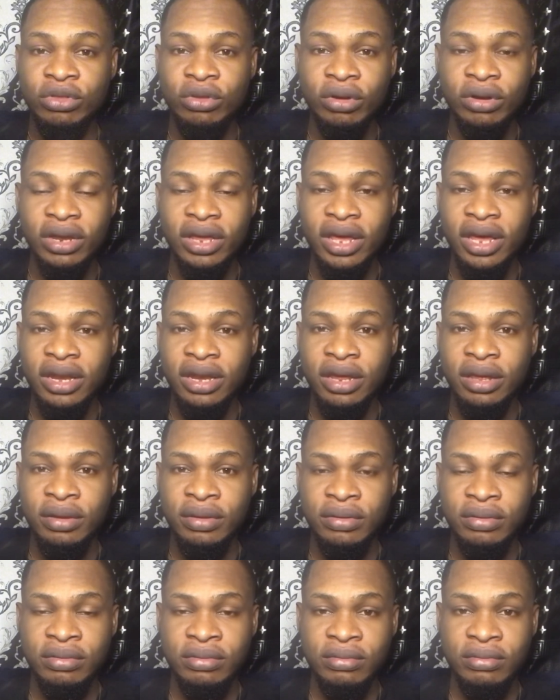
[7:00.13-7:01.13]
done any
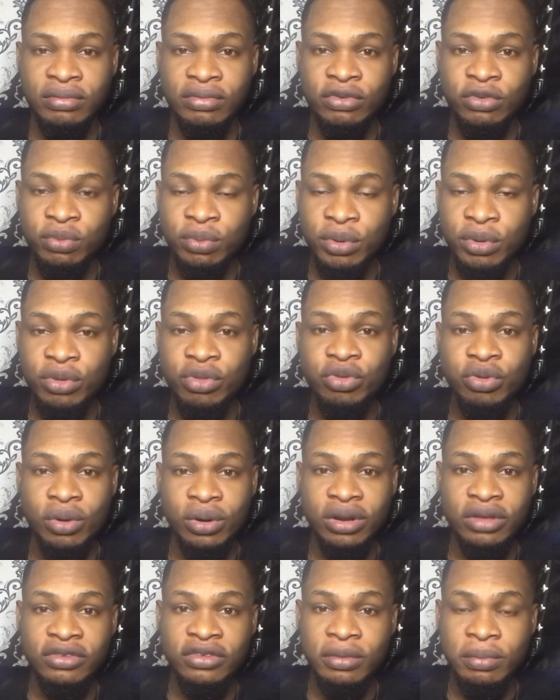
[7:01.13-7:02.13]
spiritual
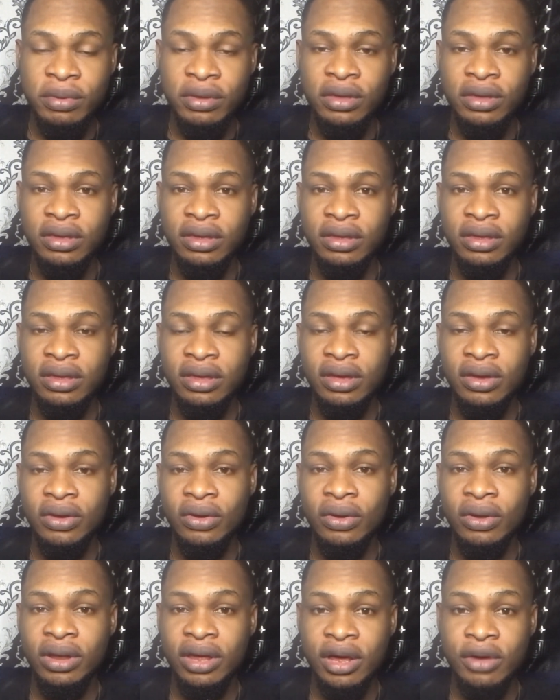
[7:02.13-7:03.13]
recipe
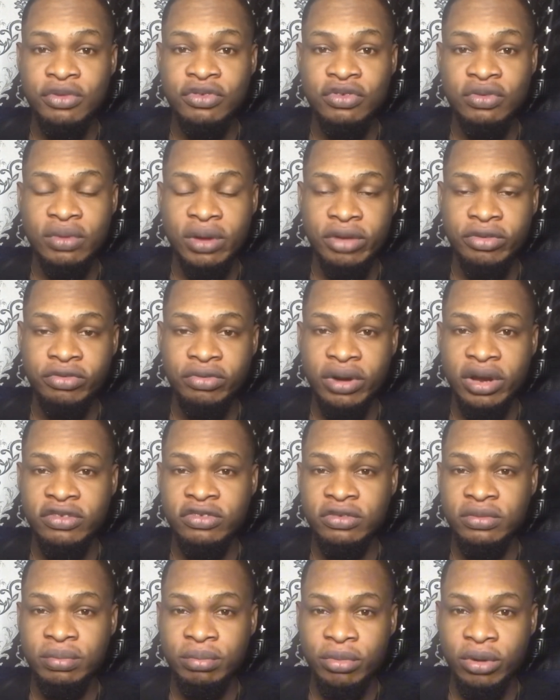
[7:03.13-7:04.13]
on how to
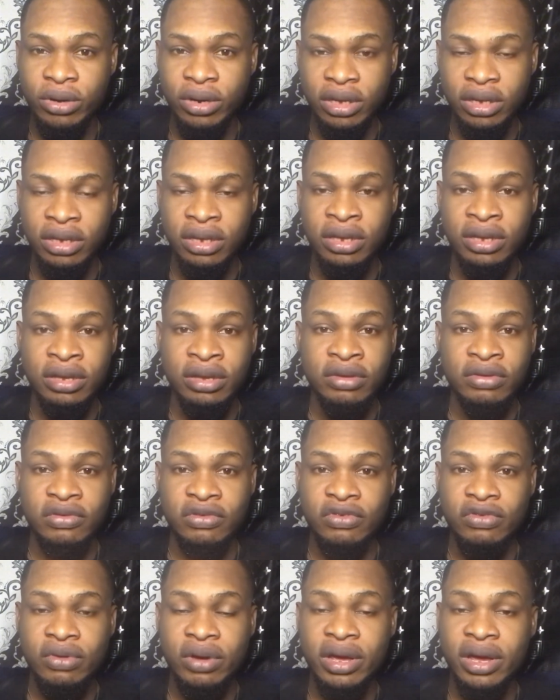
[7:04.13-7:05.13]
attract money
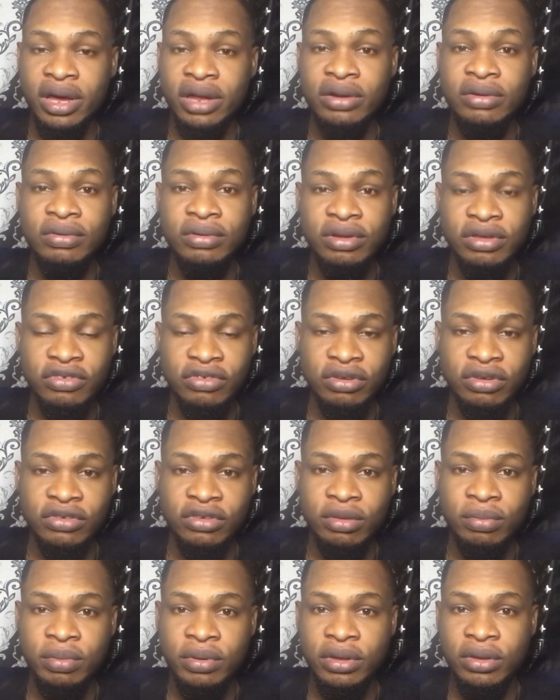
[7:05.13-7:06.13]
try and do this
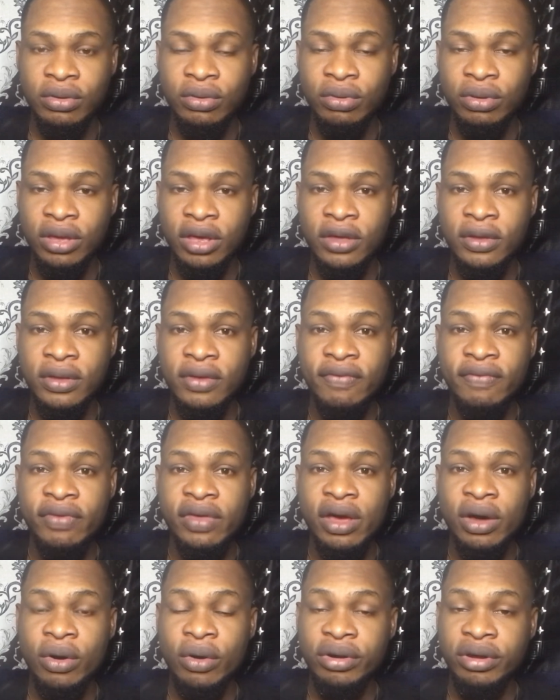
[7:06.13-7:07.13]
recipe okay if
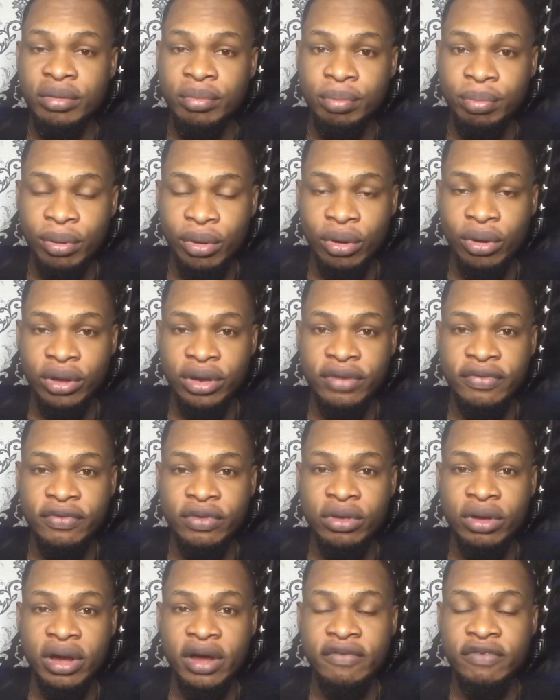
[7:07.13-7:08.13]
you are unemployed if
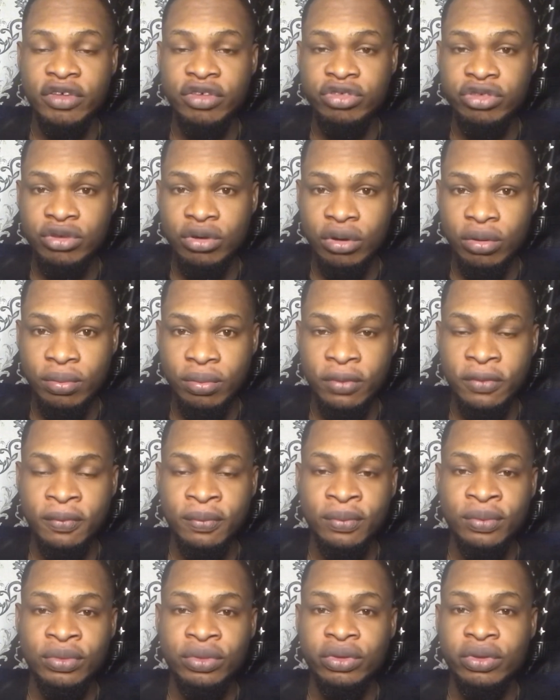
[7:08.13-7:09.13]
you don't have a job
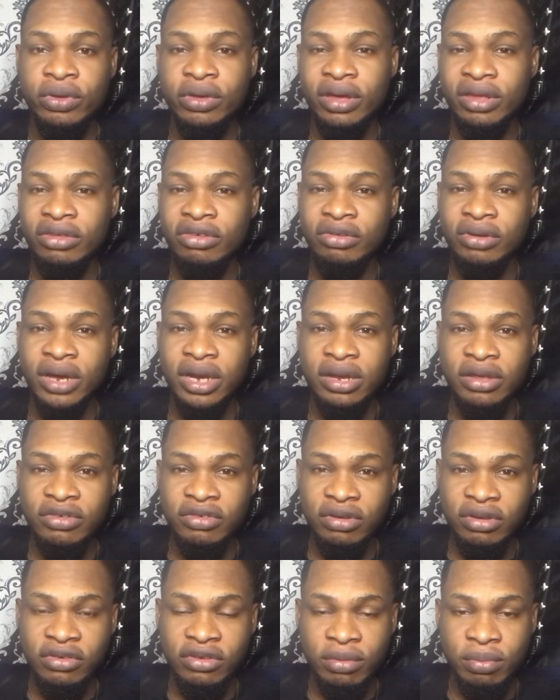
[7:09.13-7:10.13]
you can try
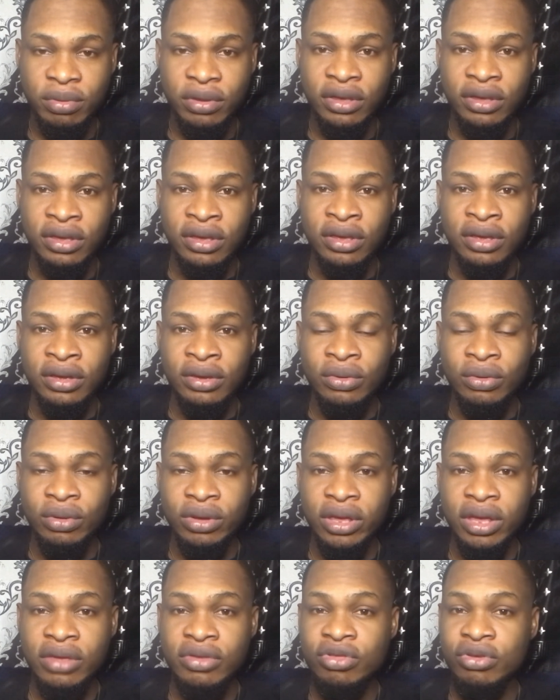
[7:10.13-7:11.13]
this recipe
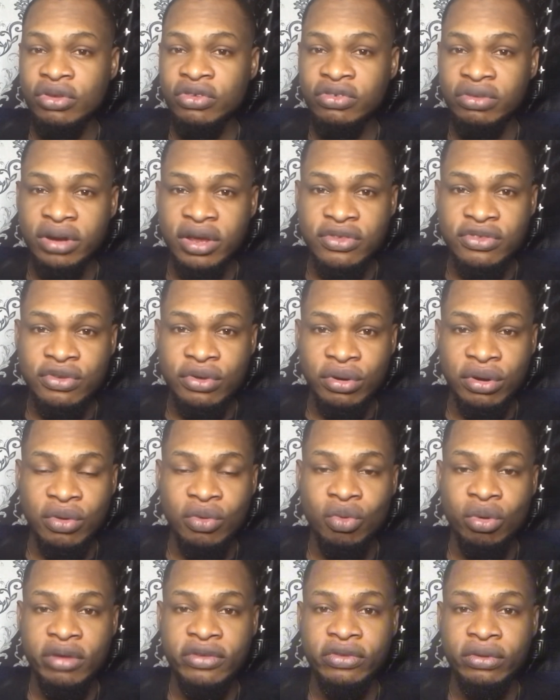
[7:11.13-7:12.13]
okay just write your
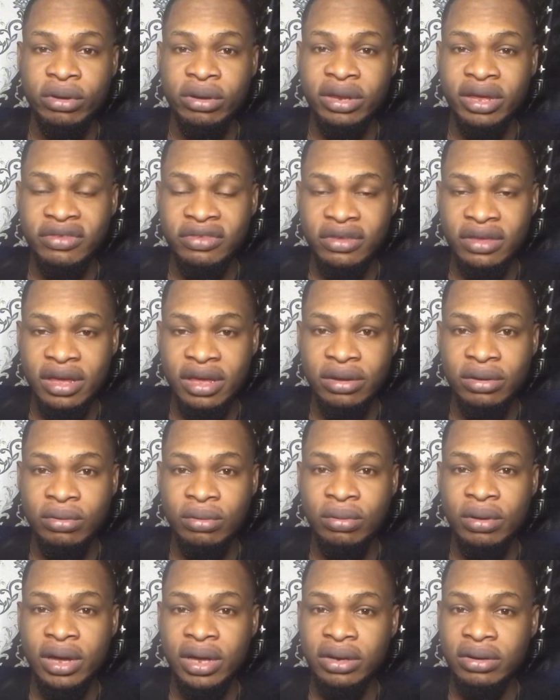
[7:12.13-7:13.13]
request on that
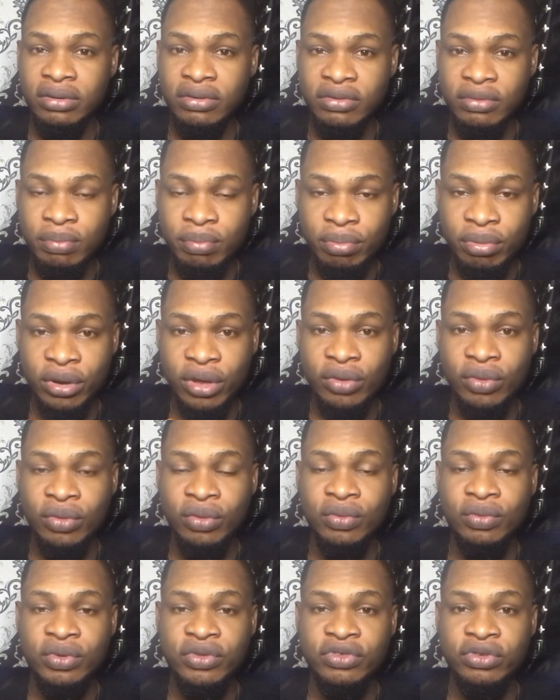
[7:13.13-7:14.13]
candle and pray
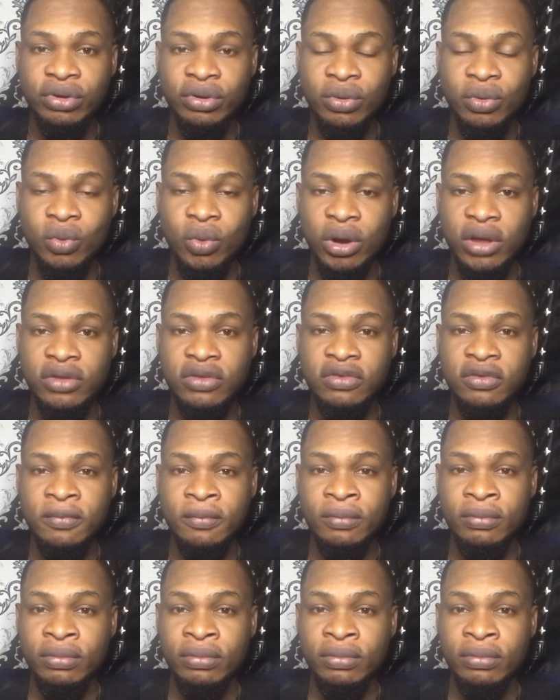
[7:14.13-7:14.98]
with your request